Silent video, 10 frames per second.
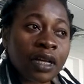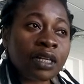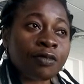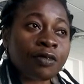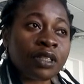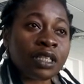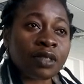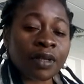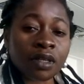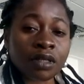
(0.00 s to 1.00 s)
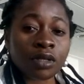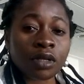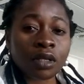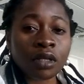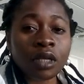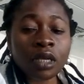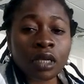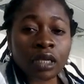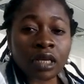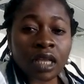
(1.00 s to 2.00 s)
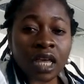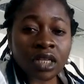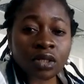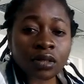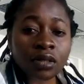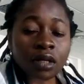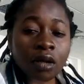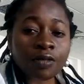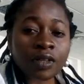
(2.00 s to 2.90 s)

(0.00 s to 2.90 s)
thank them for this, because the actions of